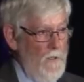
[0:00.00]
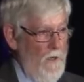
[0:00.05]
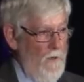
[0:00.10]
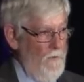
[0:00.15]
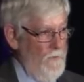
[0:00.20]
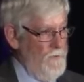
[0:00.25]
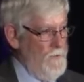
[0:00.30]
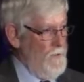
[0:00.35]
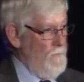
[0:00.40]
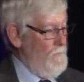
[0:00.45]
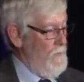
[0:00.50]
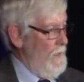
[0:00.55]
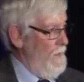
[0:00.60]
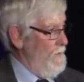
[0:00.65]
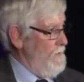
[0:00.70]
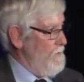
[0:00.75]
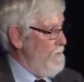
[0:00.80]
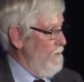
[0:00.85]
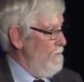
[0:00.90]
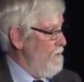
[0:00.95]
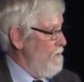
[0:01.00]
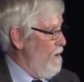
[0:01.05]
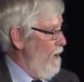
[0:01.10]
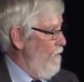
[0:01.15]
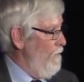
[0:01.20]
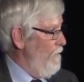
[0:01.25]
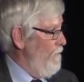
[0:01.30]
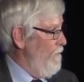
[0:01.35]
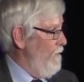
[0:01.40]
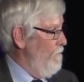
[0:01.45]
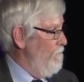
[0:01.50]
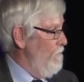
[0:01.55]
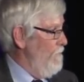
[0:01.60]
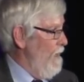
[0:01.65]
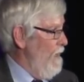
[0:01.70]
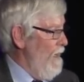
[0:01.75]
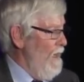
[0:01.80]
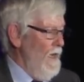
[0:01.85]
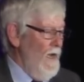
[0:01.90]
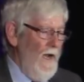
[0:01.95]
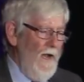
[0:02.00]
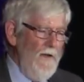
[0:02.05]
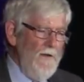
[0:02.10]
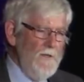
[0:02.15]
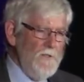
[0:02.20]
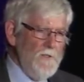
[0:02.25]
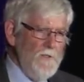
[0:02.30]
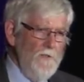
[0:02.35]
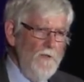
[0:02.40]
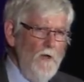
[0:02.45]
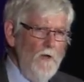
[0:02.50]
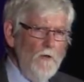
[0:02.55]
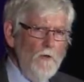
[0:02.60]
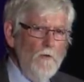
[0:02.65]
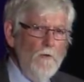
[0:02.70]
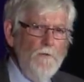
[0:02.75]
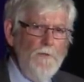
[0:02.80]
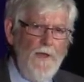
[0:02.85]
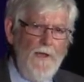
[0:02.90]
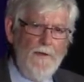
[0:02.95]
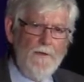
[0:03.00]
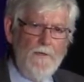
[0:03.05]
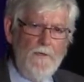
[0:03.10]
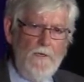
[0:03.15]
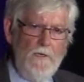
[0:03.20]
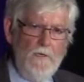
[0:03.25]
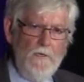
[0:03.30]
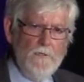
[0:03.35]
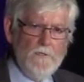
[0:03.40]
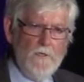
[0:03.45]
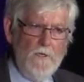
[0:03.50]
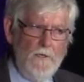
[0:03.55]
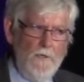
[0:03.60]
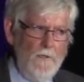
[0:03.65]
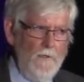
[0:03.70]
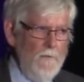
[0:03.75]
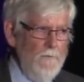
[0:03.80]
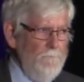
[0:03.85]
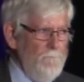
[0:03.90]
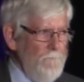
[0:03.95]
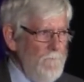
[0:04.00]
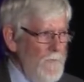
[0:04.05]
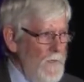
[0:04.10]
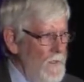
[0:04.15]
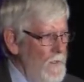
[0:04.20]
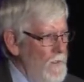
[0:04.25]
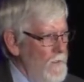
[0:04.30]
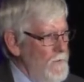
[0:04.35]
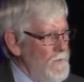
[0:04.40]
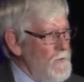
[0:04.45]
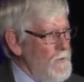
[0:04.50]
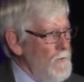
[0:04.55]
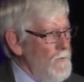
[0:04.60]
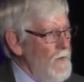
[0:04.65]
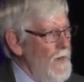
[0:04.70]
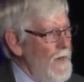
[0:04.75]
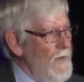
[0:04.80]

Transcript: loads are placed on top of them. And it's not all that easy to